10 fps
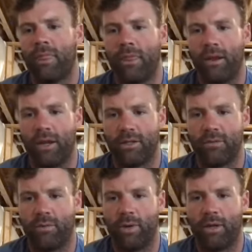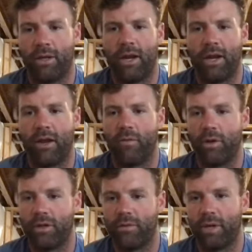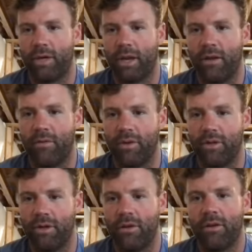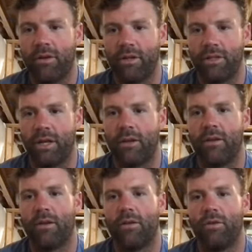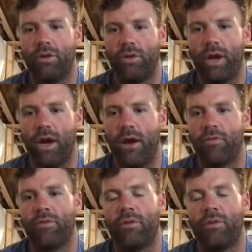and ask someone about that, I kind of would expect that in return, is like, who do you have?